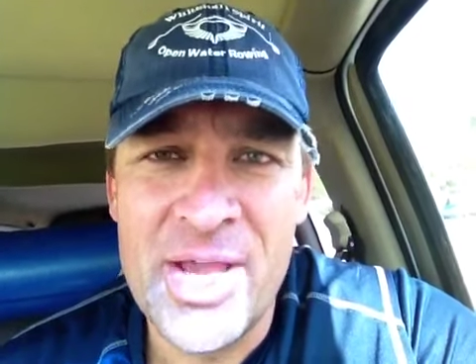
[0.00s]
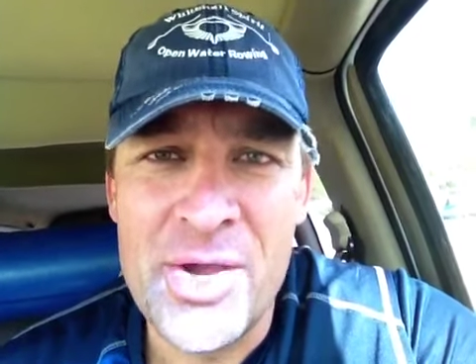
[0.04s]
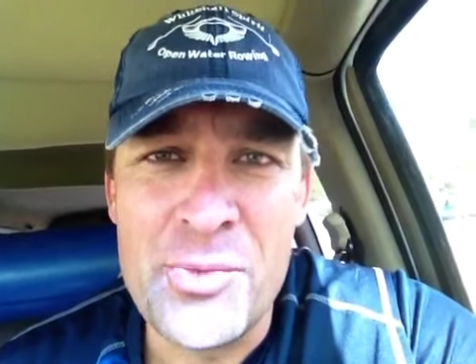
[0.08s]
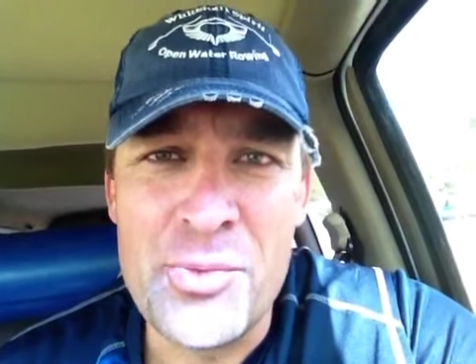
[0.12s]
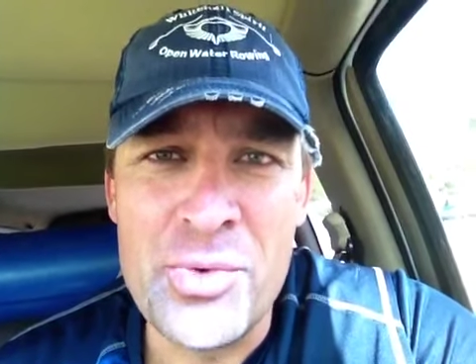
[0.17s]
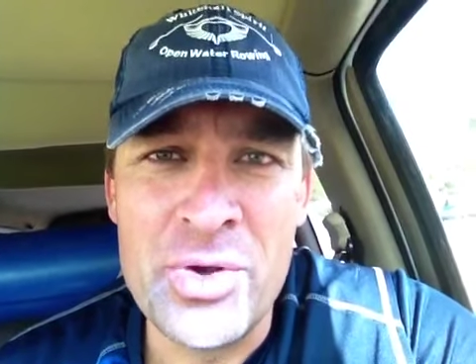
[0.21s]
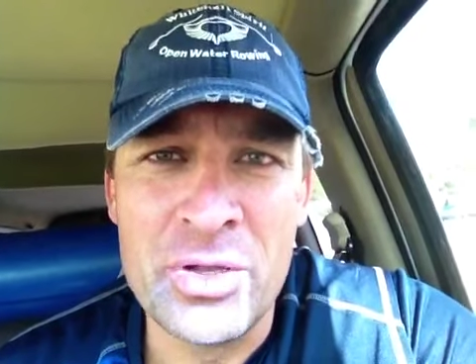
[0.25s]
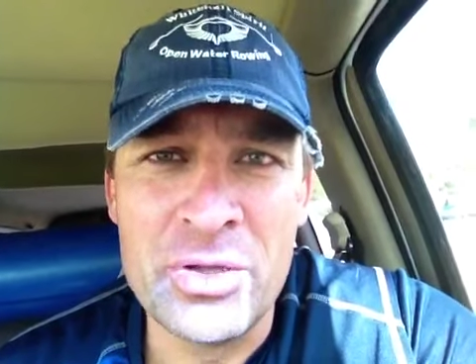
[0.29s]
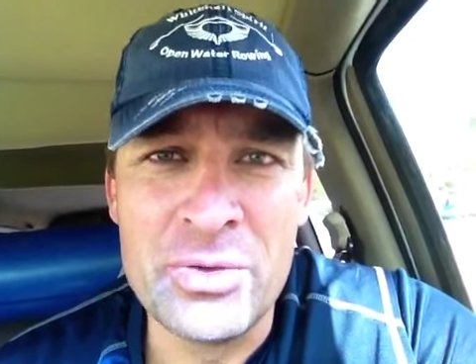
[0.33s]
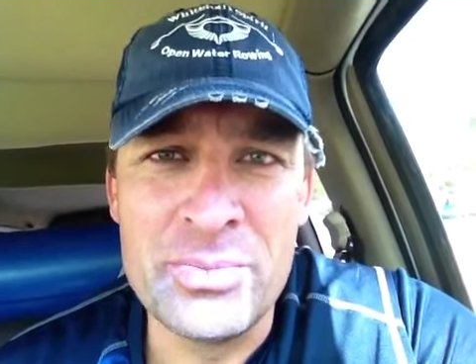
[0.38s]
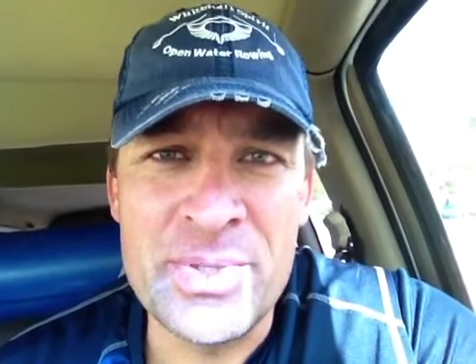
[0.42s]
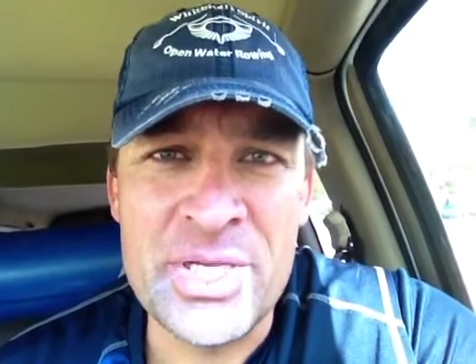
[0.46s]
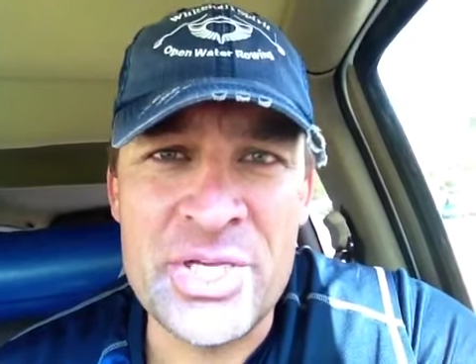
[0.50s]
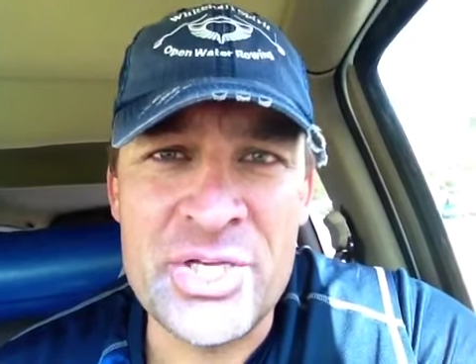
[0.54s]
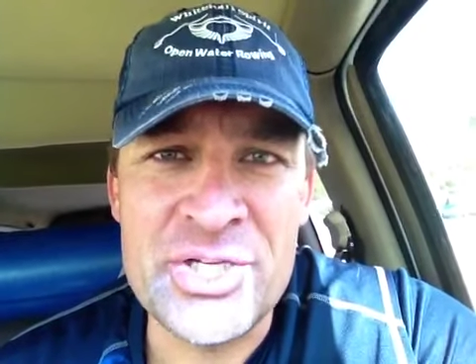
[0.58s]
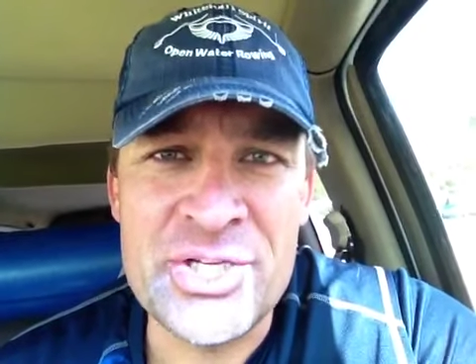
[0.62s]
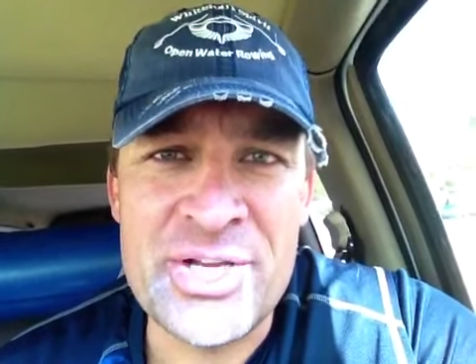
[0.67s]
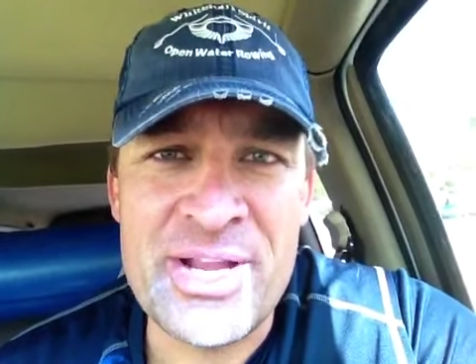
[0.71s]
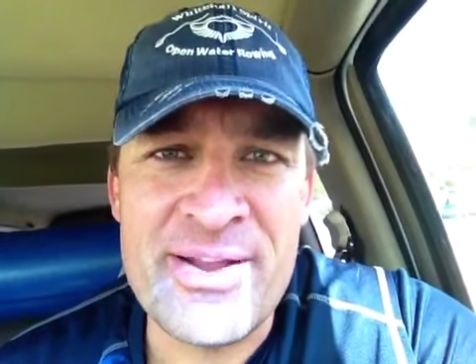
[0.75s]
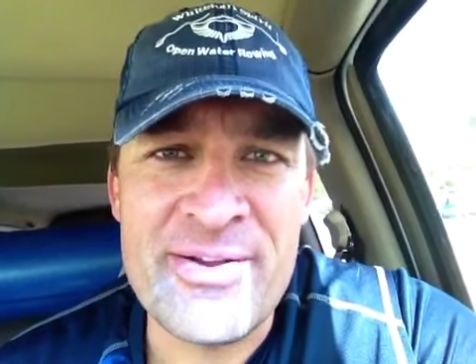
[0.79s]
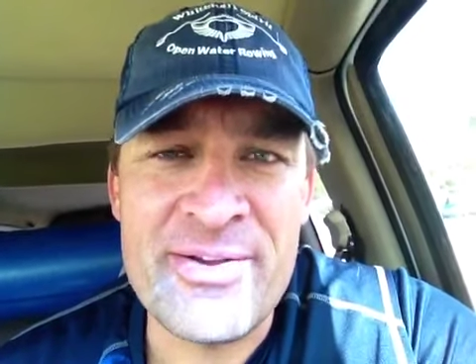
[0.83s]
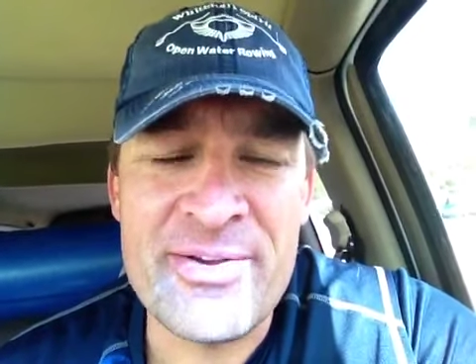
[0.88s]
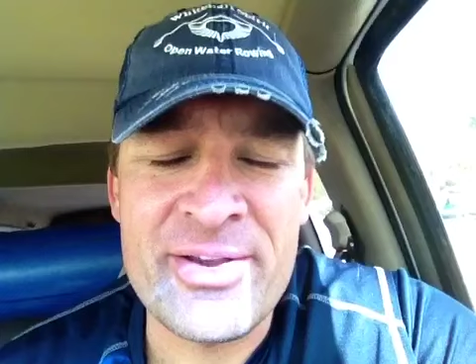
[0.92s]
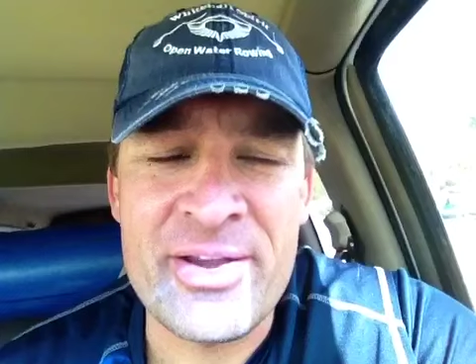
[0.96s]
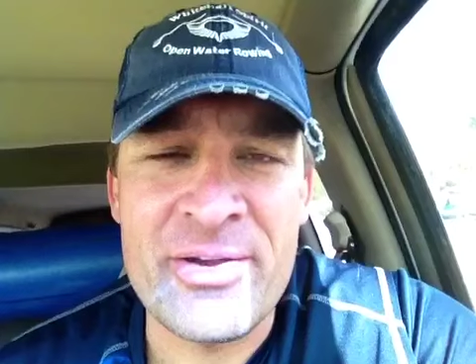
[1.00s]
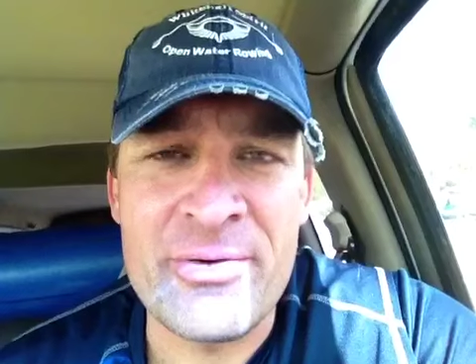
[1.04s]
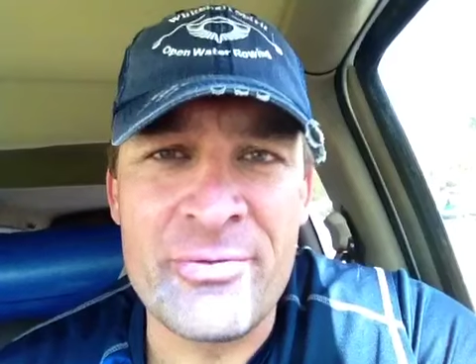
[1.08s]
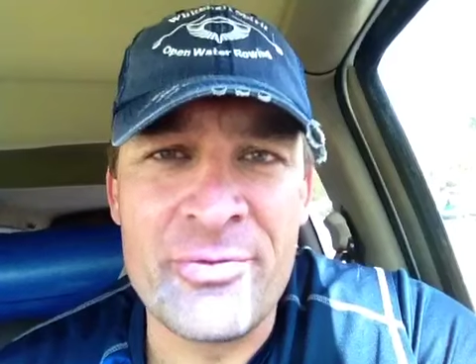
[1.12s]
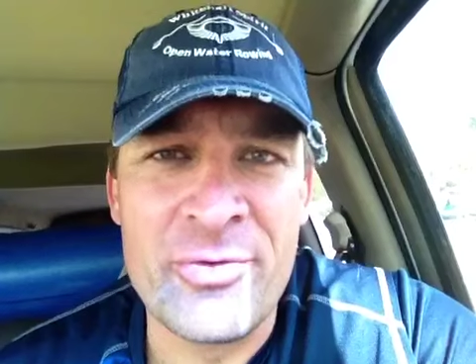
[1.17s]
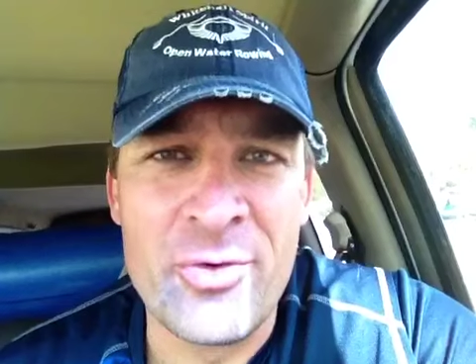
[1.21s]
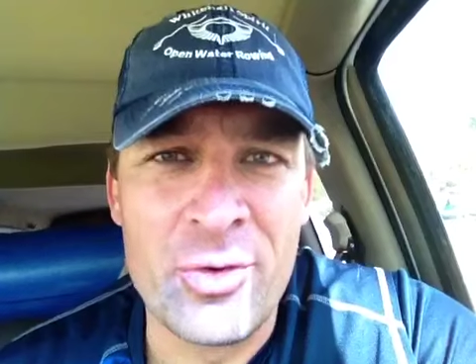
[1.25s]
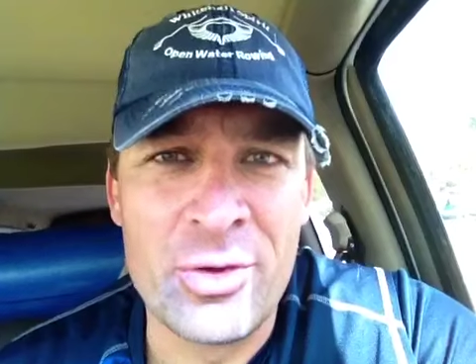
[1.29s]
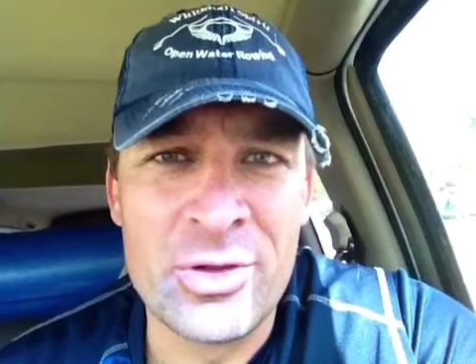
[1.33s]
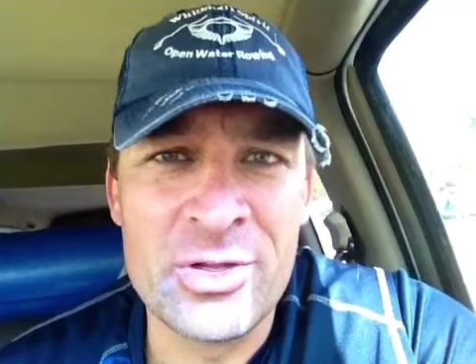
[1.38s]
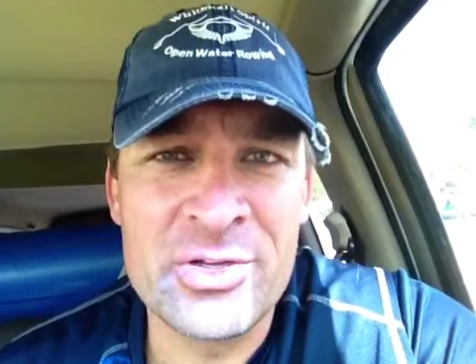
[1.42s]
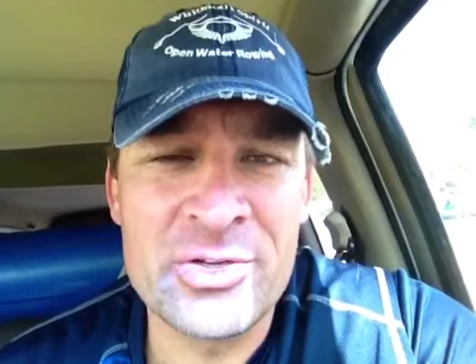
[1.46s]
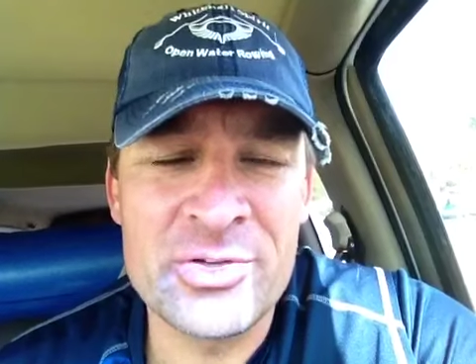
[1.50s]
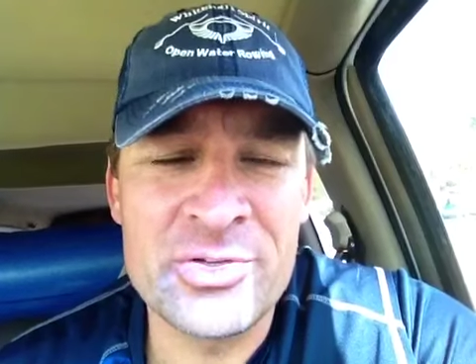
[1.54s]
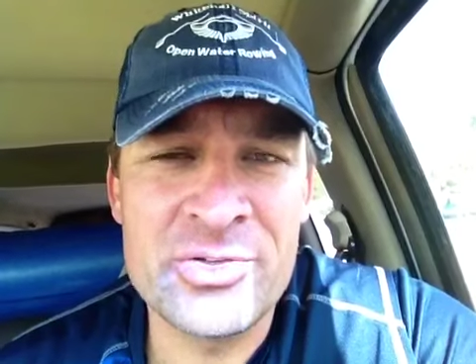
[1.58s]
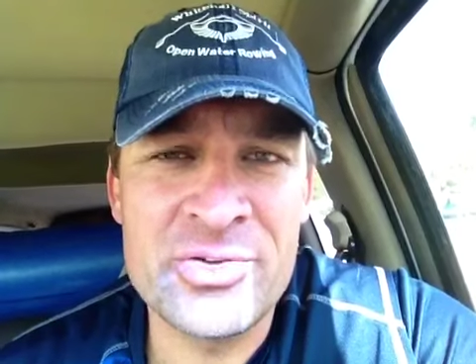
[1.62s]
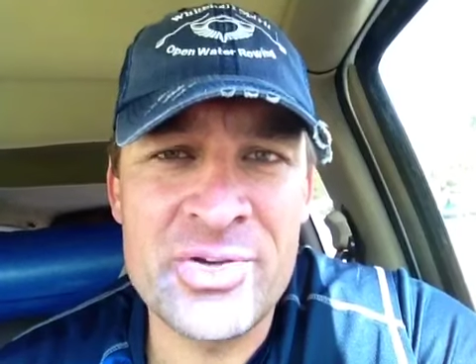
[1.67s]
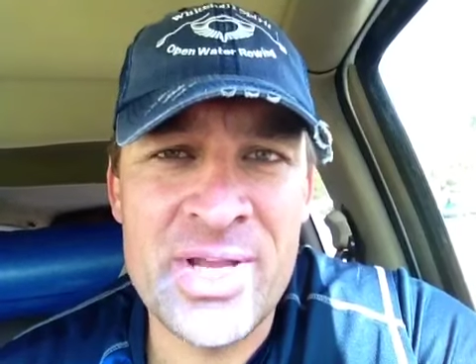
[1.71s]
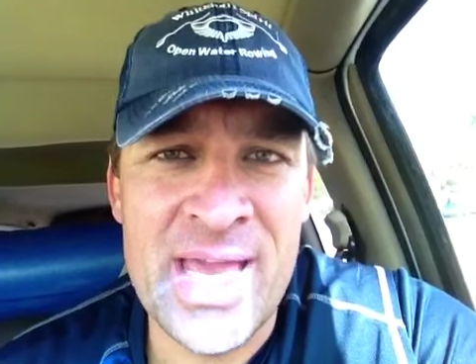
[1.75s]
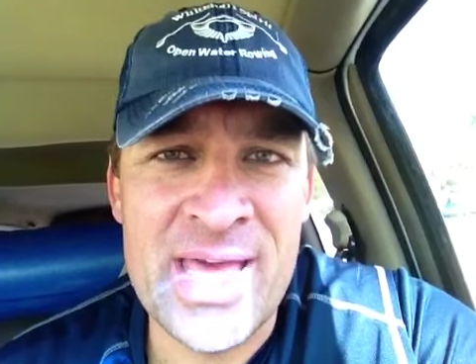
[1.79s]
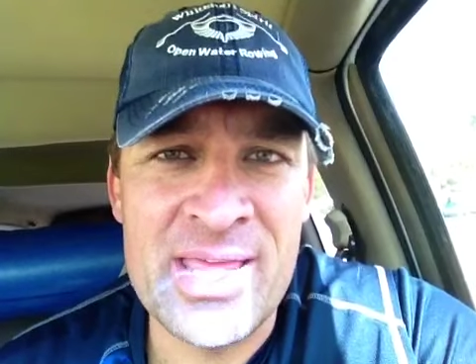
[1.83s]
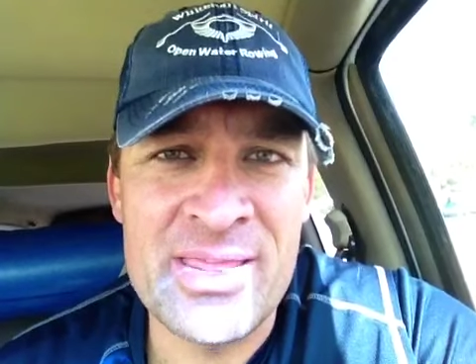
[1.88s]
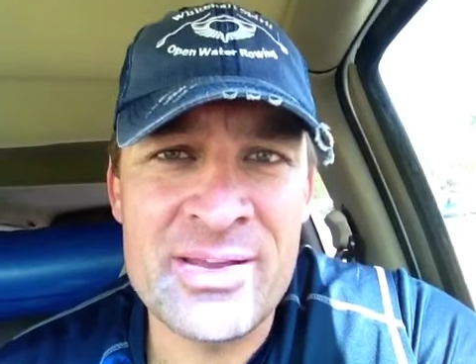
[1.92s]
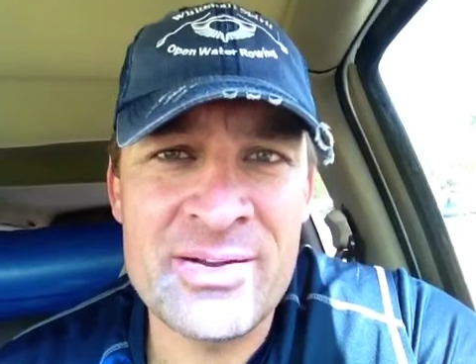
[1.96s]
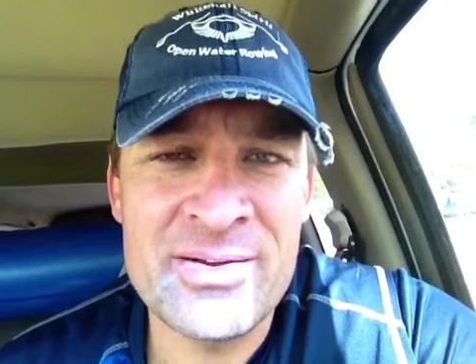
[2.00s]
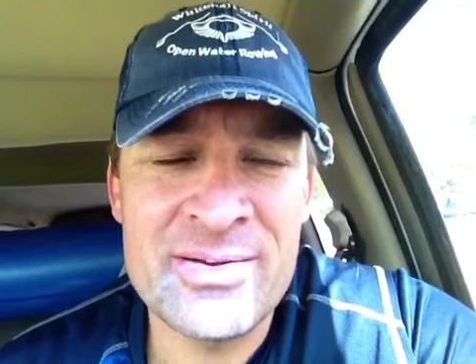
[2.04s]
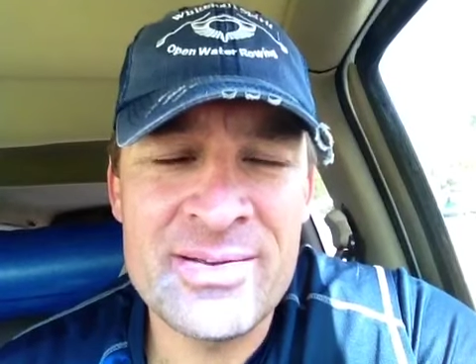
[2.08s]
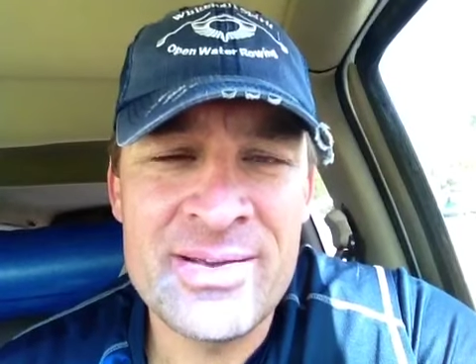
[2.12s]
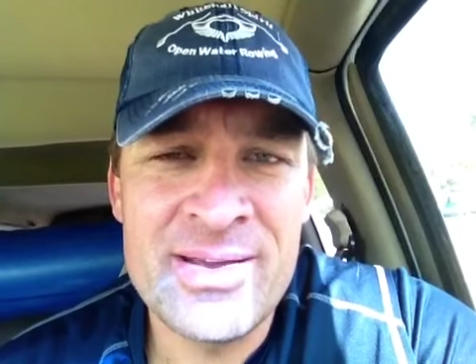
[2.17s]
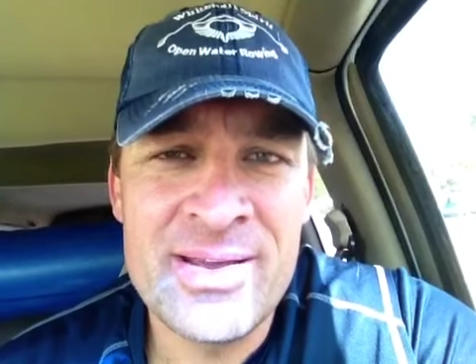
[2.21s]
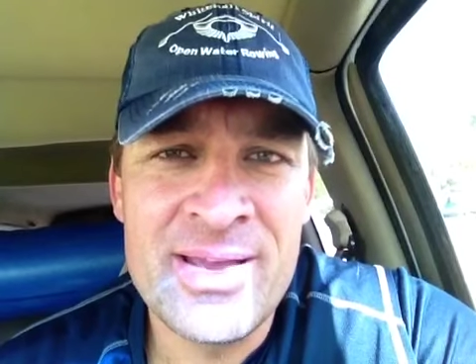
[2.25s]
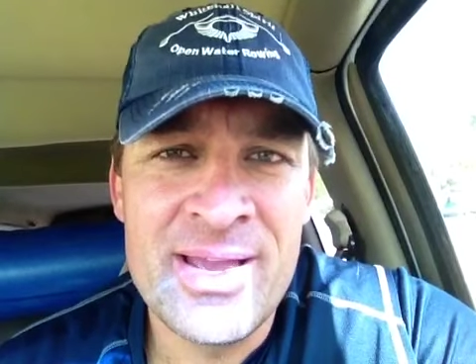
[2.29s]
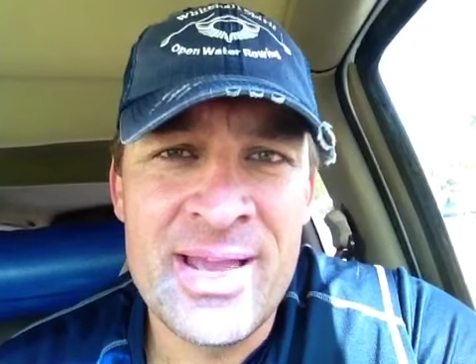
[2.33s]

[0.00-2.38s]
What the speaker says: We'll be sharing a folder together,